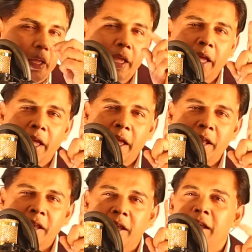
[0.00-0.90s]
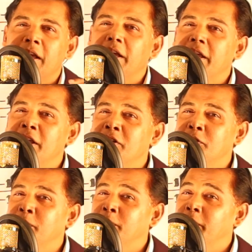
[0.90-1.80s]
AN
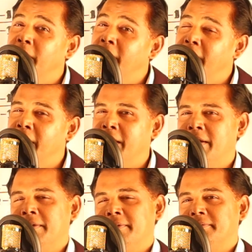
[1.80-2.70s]
into AN.